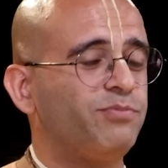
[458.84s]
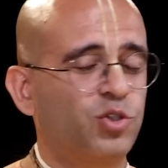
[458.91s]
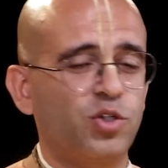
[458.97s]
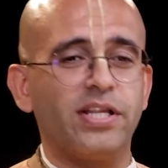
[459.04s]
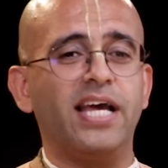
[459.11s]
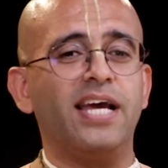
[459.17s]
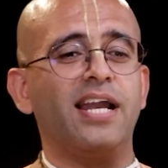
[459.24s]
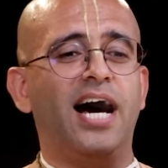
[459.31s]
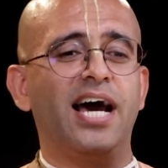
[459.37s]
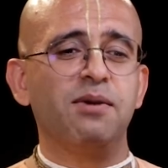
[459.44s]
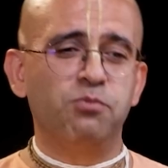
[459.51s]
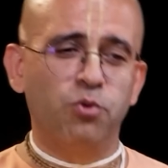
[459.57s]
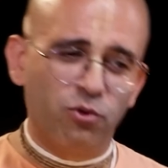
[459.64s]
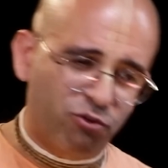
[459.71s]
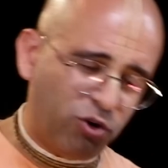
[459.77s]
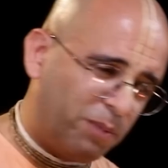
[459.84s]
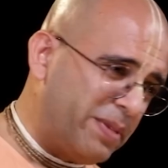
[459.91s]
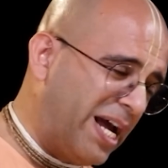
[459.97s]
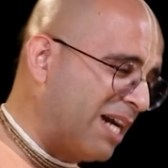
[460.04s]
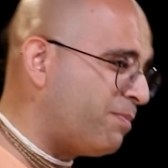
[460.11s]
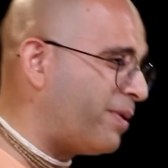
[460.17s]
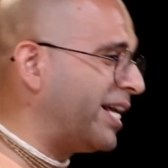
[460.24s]
So then I moved from
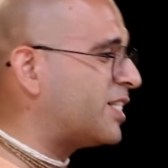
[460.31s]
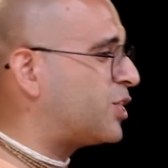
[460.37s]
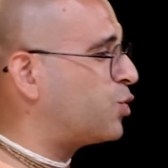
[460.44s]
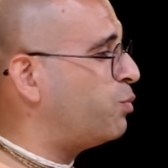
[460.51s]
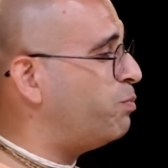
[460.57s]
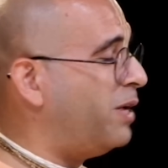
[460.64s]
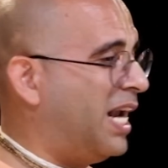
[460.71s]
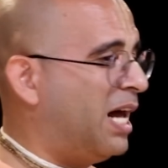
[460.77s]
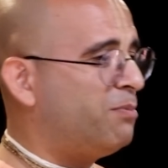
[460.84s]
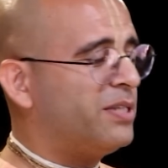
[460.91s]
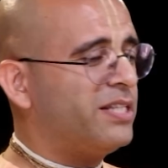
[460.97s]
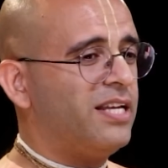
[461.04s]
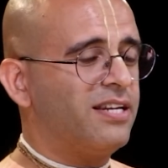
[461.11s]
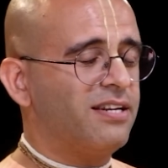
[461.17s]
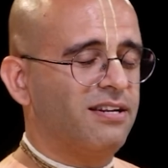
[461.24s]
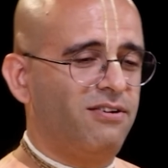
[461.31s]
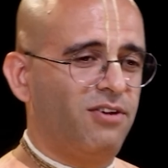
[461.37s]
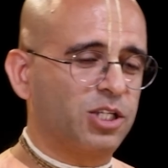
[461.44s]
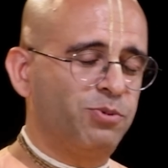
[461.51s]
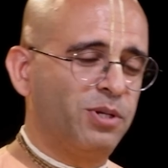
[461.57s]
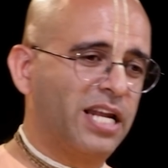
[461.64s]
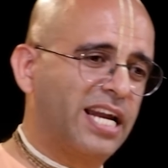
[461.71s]
that place to Birla Mandir,
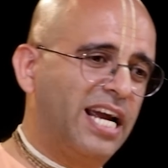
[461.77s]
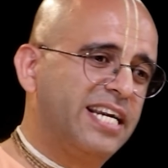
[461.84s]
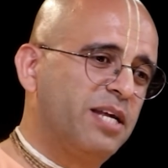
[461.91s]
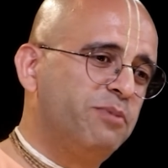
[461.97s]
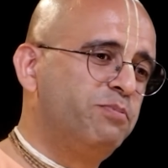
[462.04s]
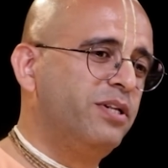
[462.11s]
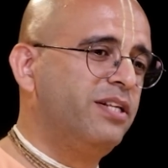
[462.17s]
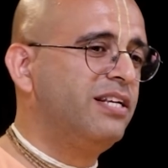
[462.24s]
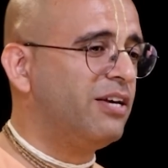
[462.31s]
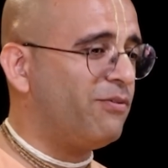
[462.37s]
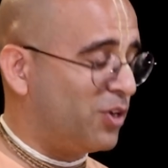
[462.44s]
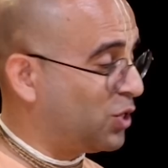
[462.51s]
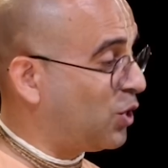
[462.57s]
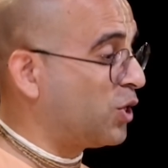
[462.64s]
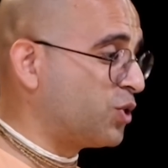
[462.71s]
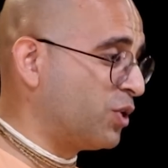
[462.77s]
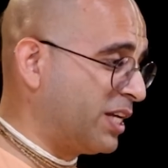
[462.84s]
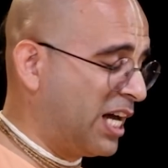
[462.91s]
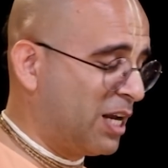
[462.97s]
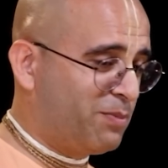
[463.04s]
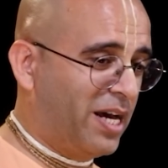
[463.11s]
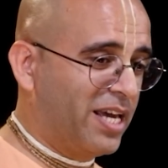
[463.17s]
Lakshmi Narayan Temple, which was also
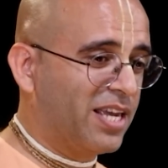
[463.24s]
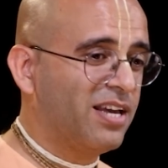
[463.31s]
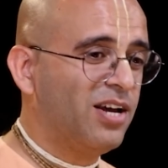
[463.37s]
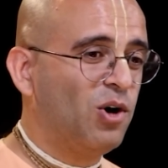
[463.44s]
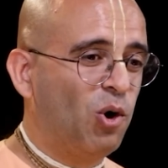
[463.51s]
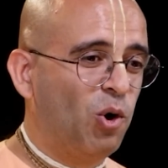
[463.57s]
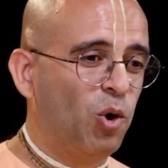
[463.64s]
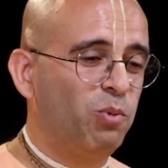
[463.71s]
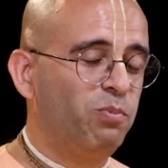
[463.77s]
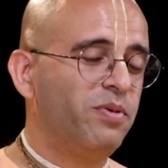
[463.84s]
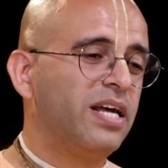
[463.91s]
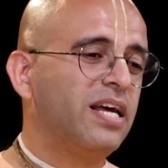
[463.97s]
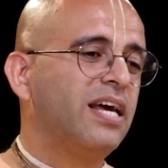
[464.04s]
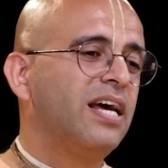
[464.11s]
near my home.